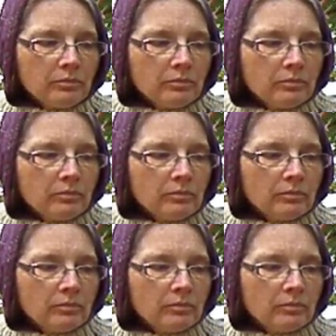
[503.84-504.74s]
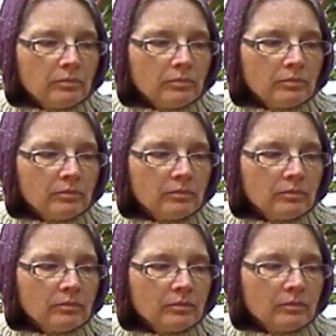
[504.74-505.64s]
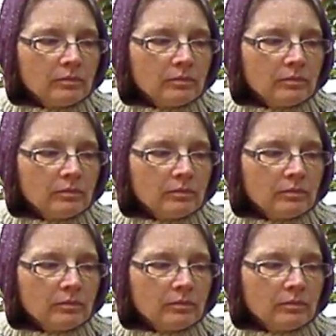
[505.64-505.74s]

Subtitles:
(not speaking)